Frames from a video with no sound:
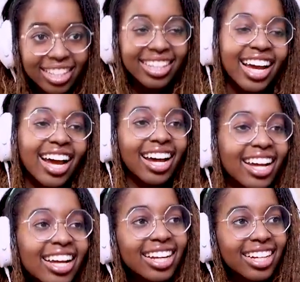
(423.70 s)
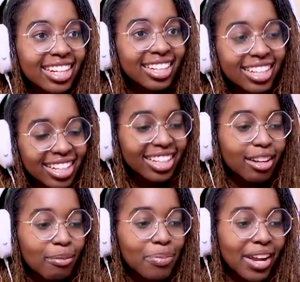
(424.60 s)
Yeah.
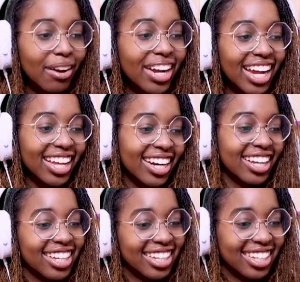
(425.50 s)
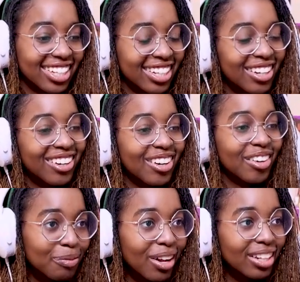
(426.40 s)
Period.
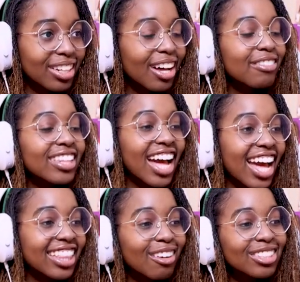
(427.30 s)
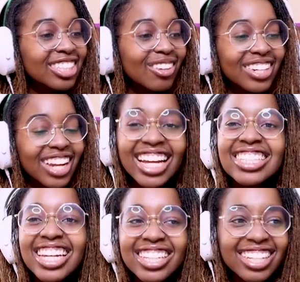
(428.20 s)
I love that. That was so nice.
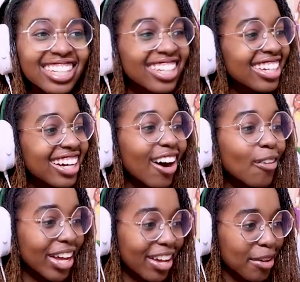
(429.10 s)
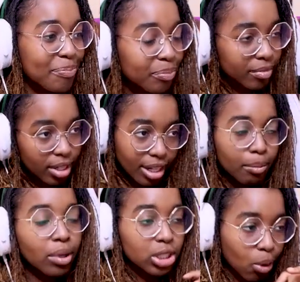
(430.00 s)
Oh, okay, okay.
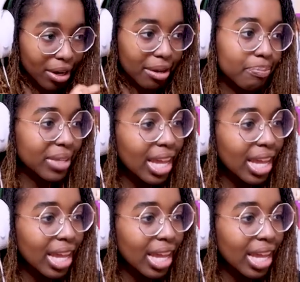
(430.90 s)
More story.